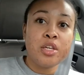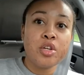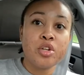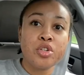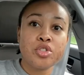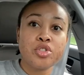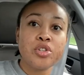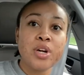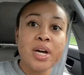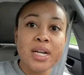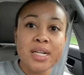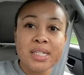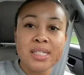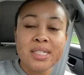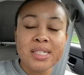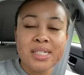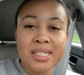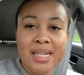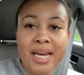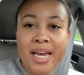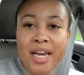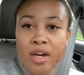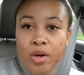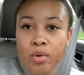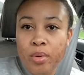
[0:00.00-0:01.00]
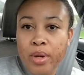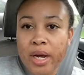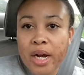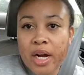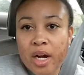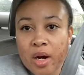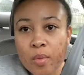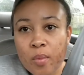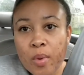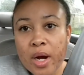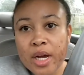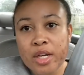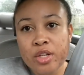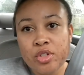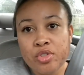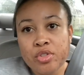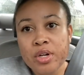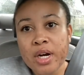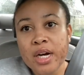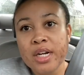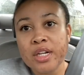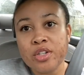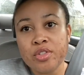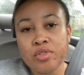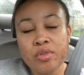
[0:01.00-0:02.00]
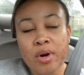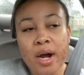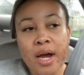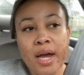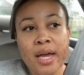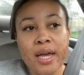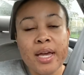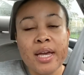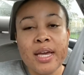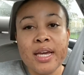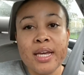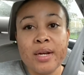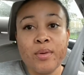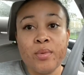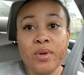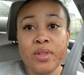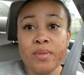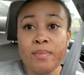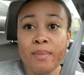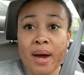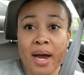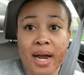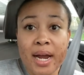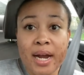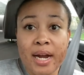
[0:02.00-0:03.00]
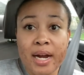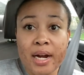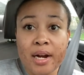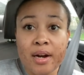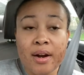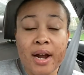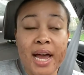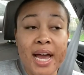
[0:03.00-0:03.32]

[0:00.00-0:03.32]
You're trying to detangle the hair while you try to dry it and with my hair,